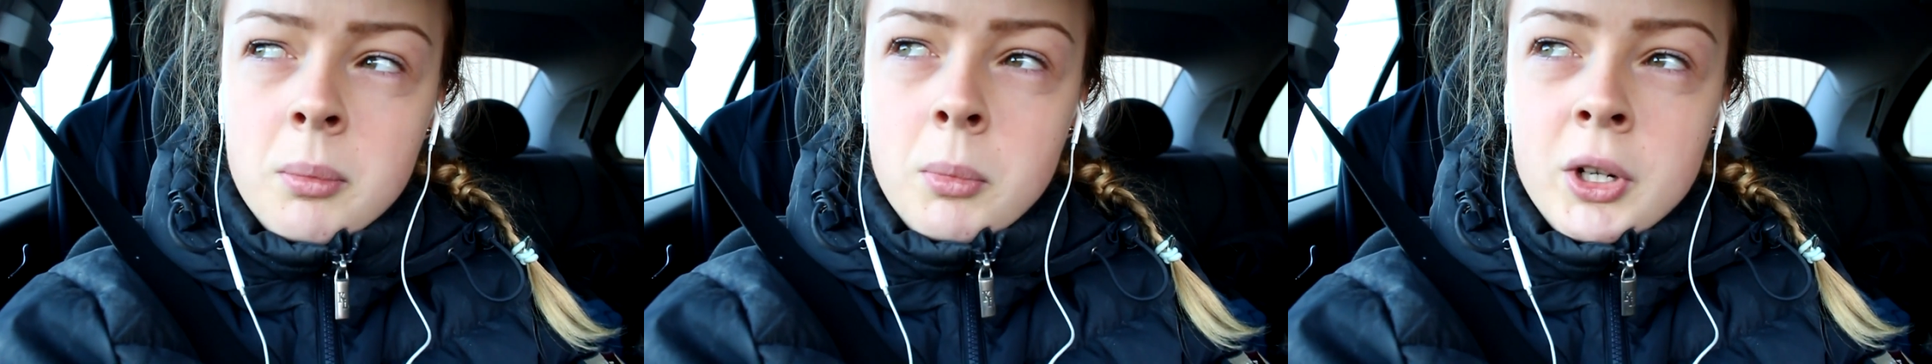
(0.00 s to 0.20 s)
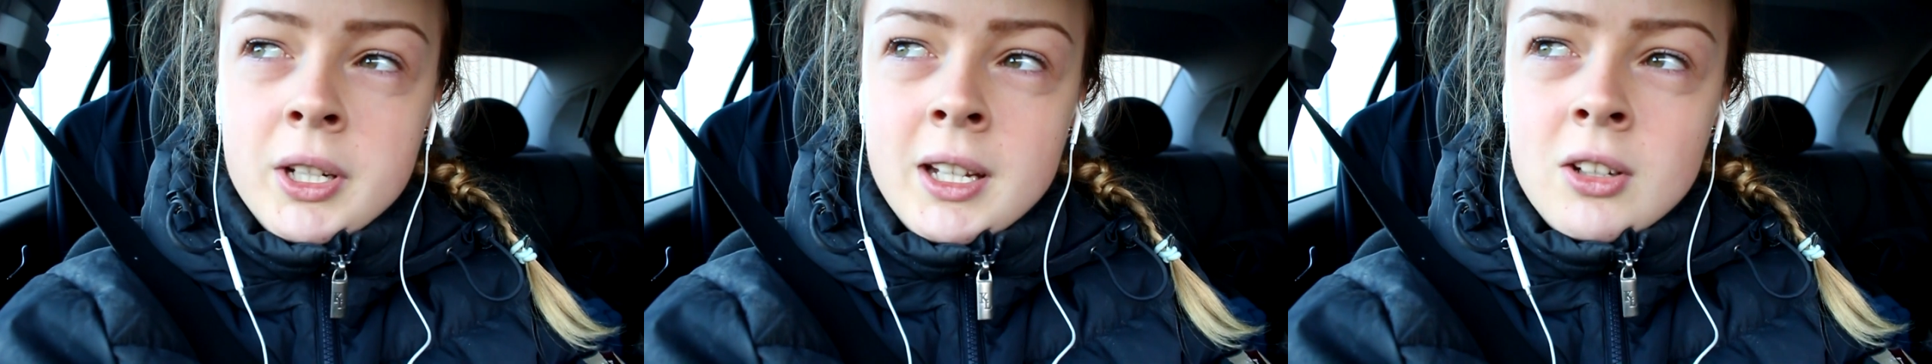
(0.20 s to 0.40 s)

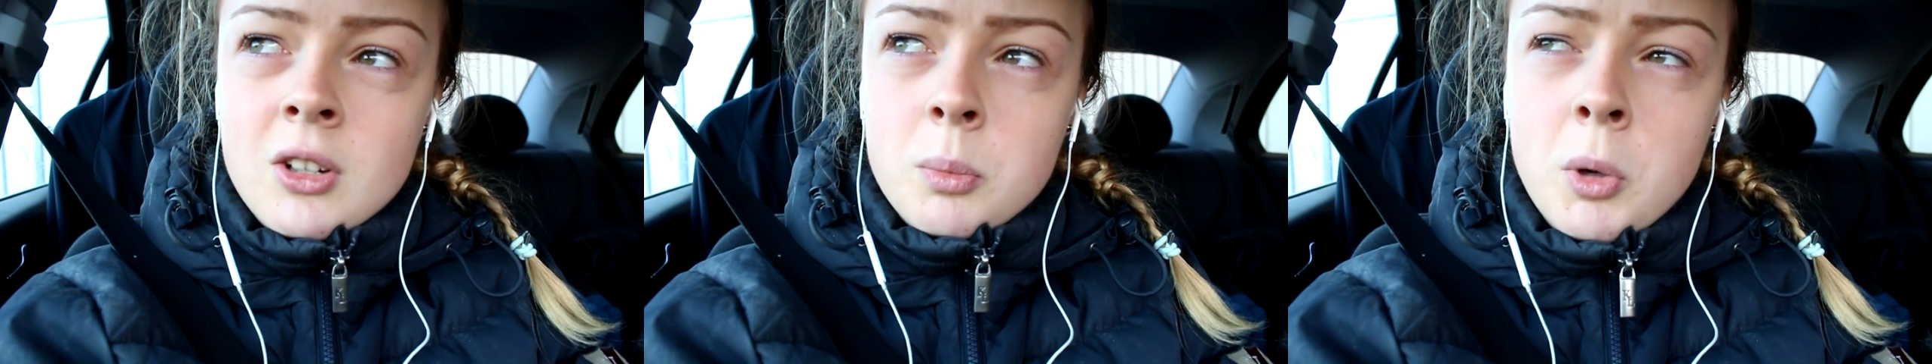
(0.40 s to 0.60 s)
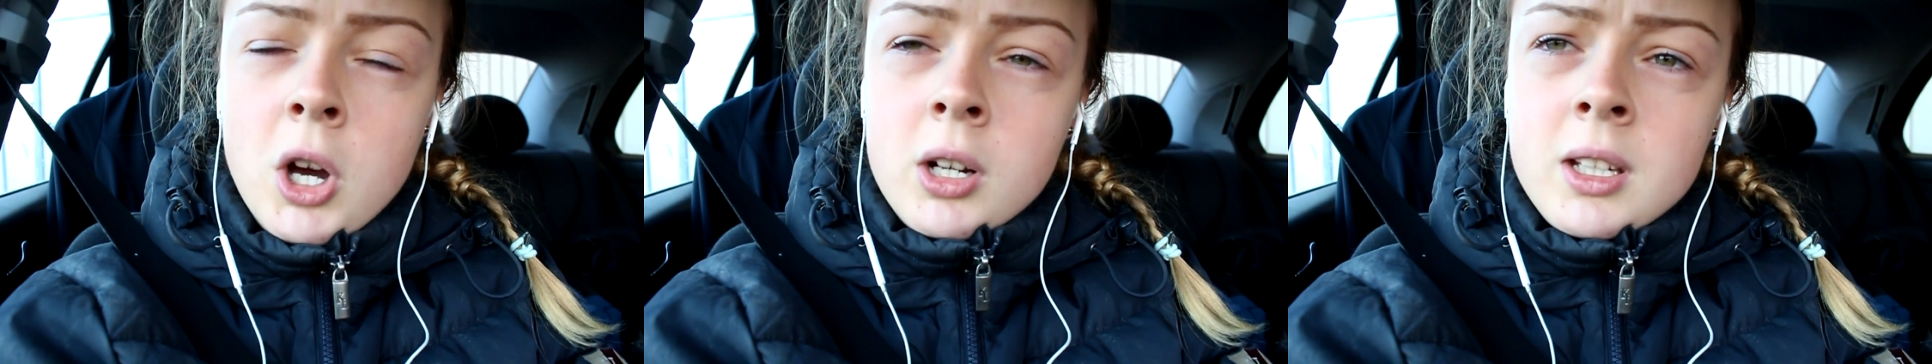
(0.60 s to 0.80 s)
money in your
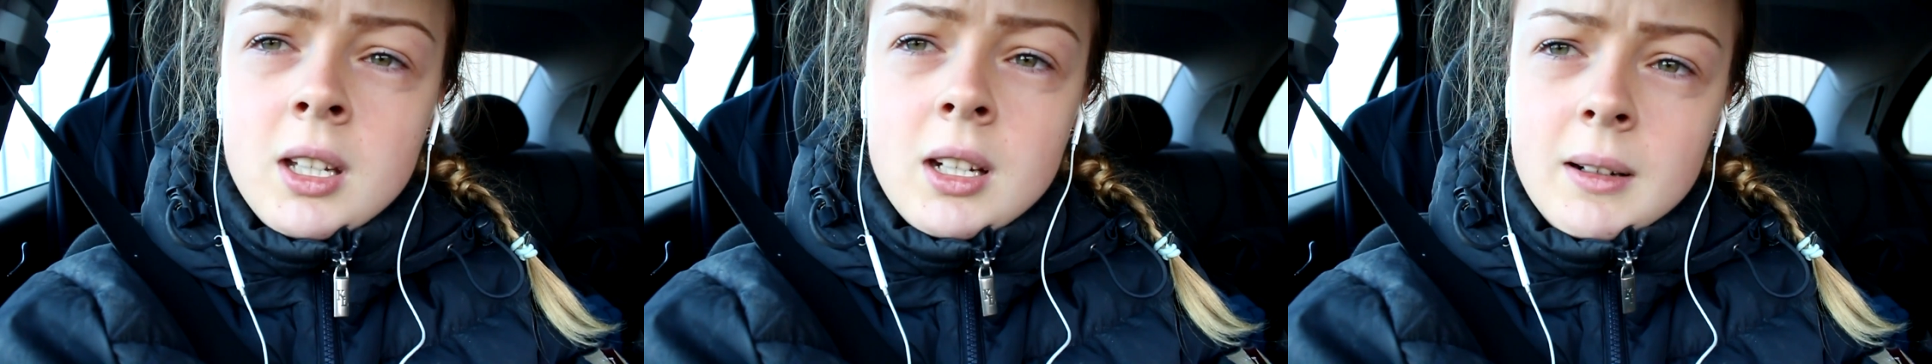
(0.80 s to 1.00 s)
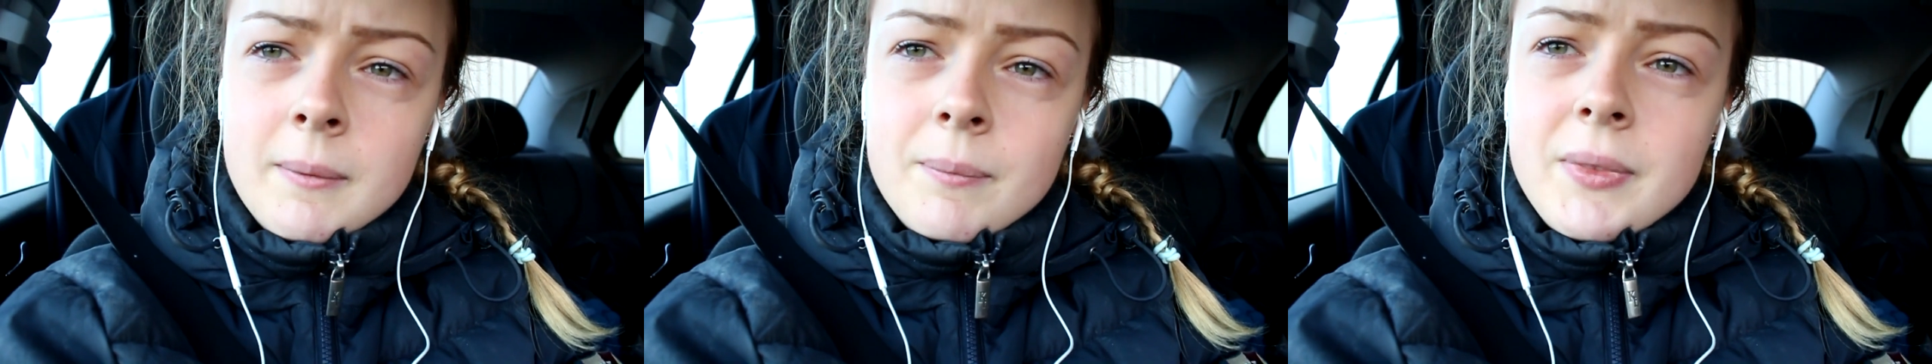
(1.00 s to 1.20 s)

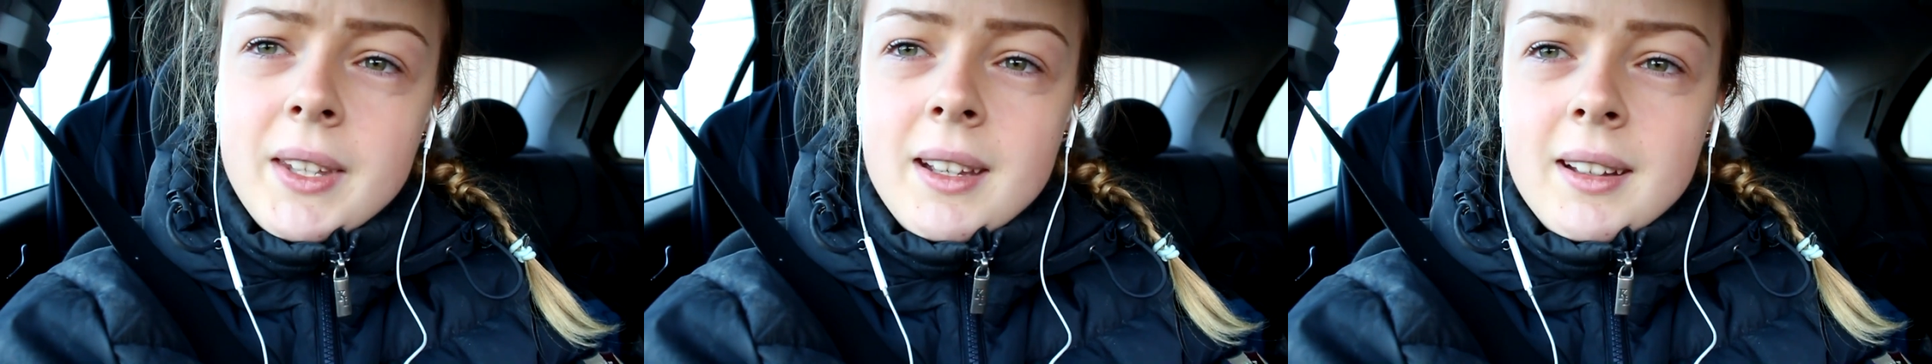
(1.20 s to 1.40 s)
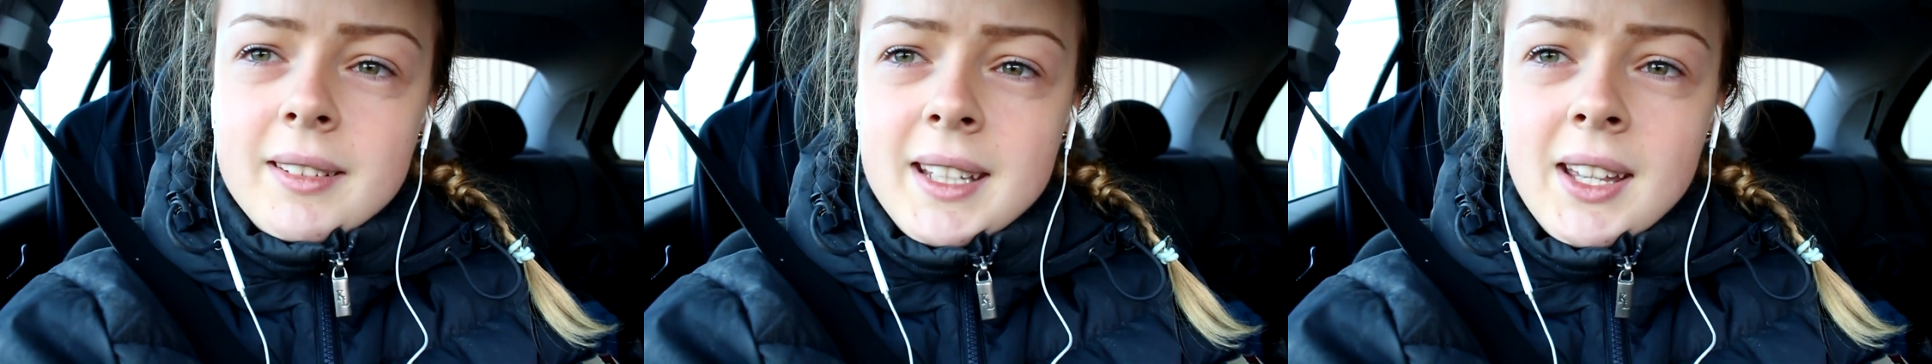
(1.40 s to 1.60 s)
pocket,
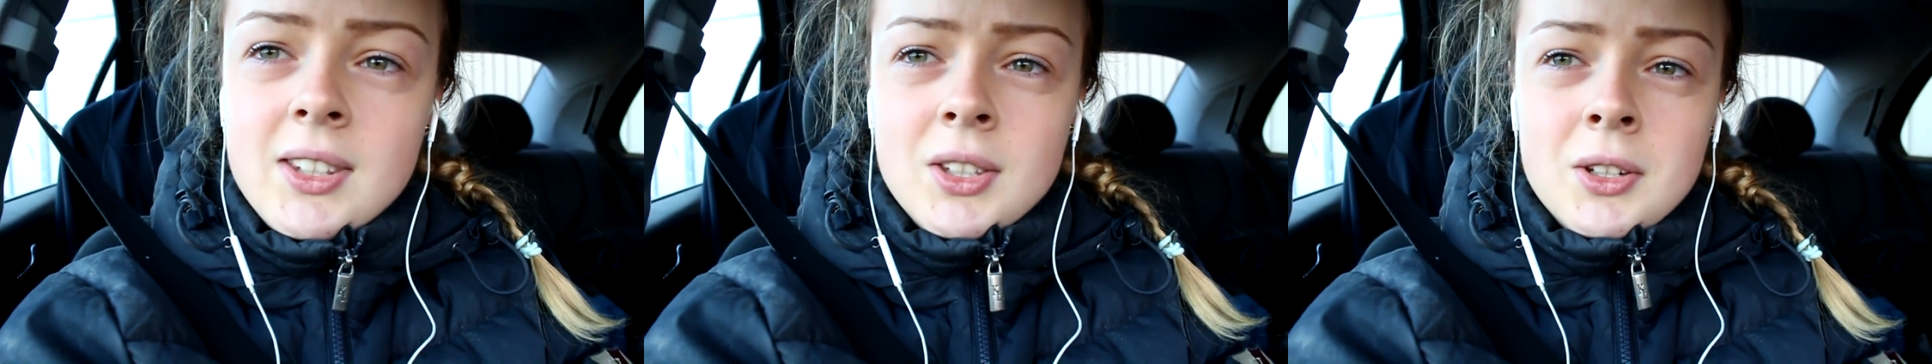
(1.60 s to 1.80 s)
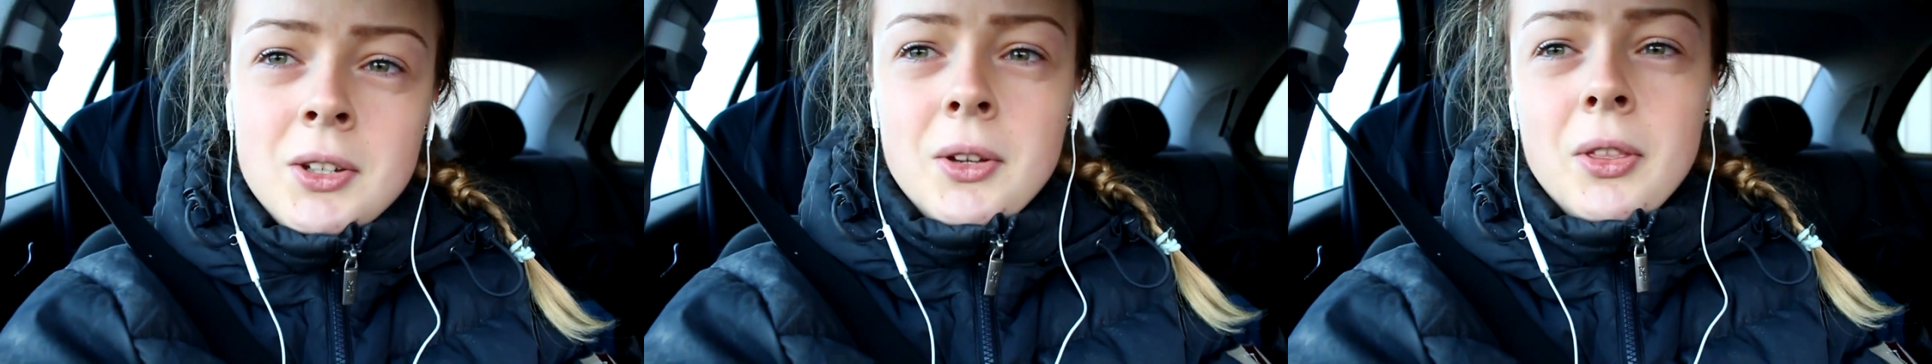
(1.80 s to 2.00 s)

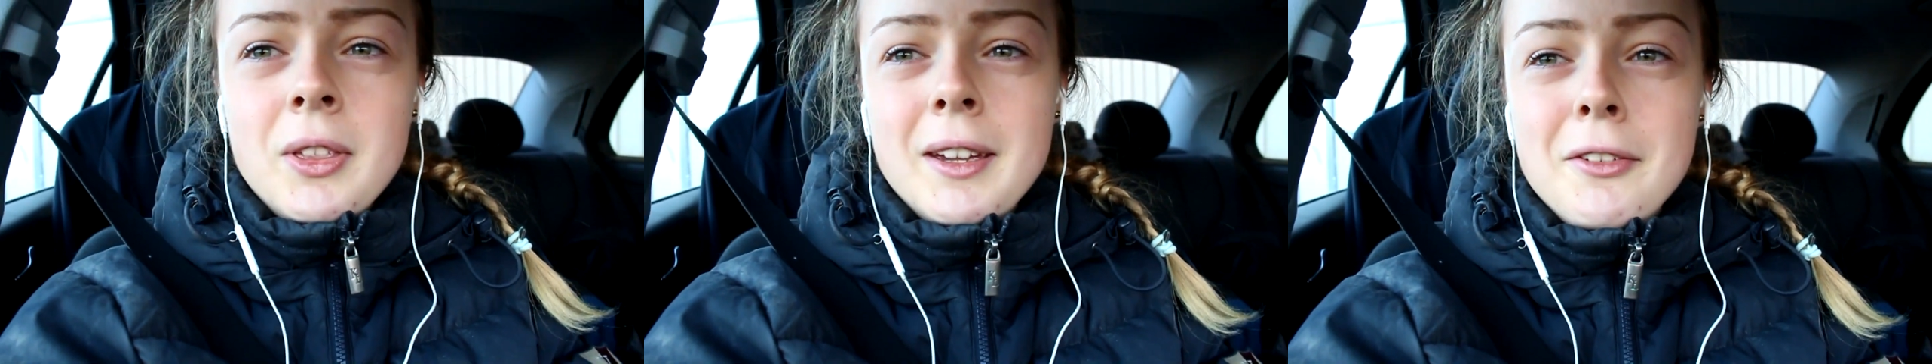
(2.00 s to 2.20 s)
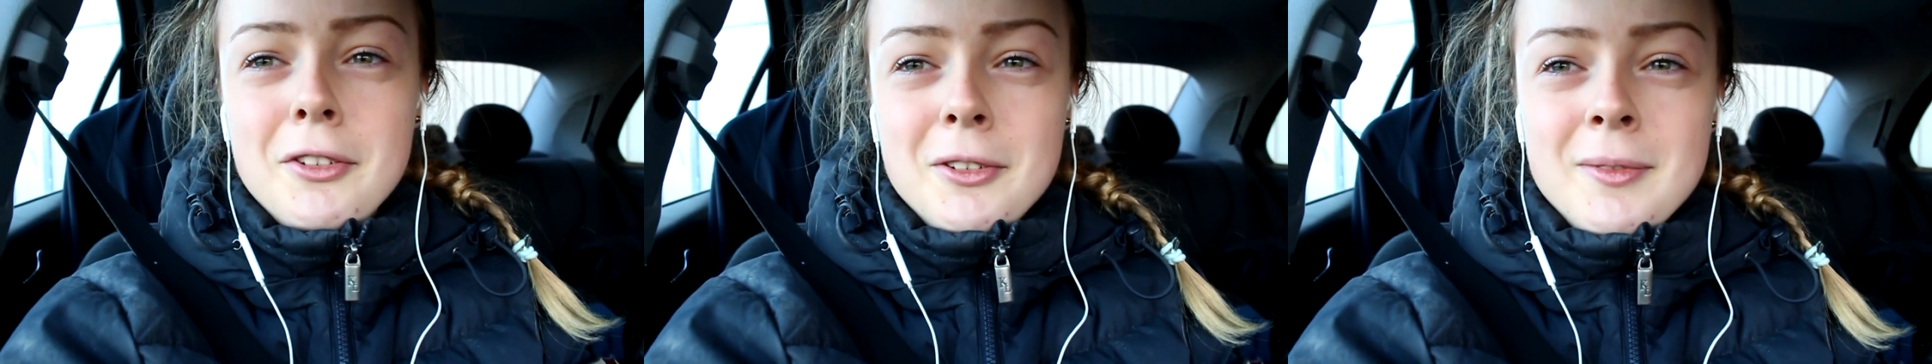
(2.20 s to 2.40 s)
that's a new
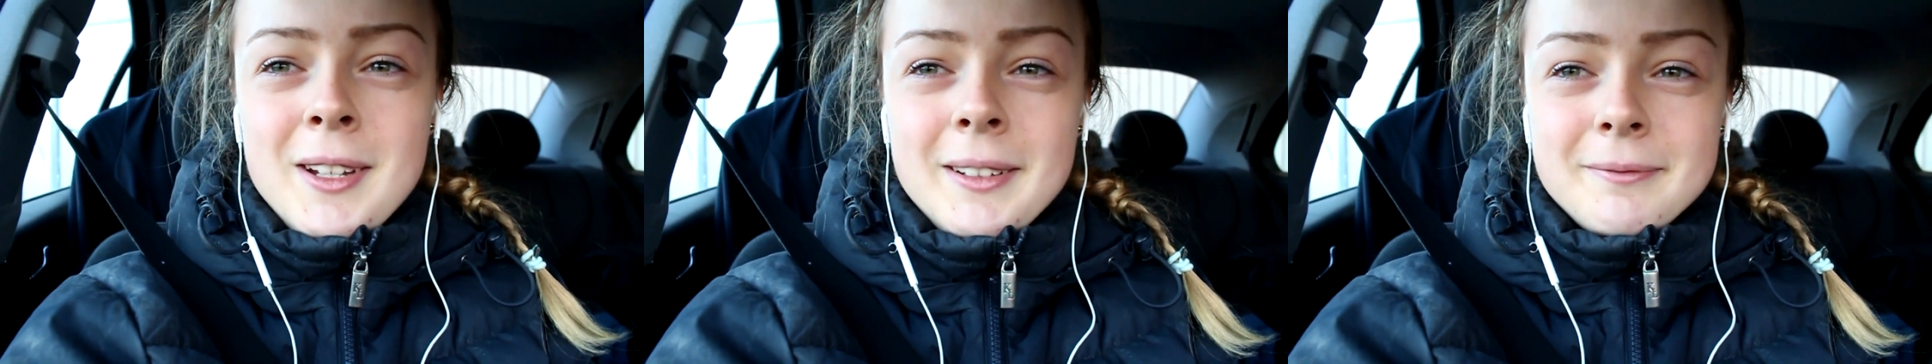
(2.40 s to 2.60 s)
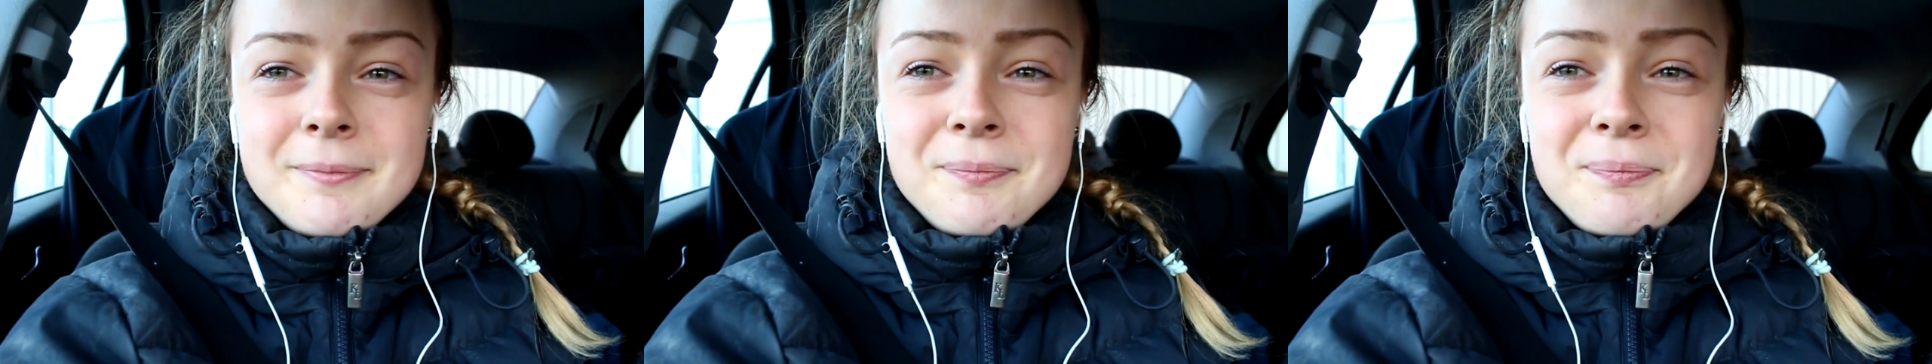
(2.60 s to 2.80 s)
thing for me.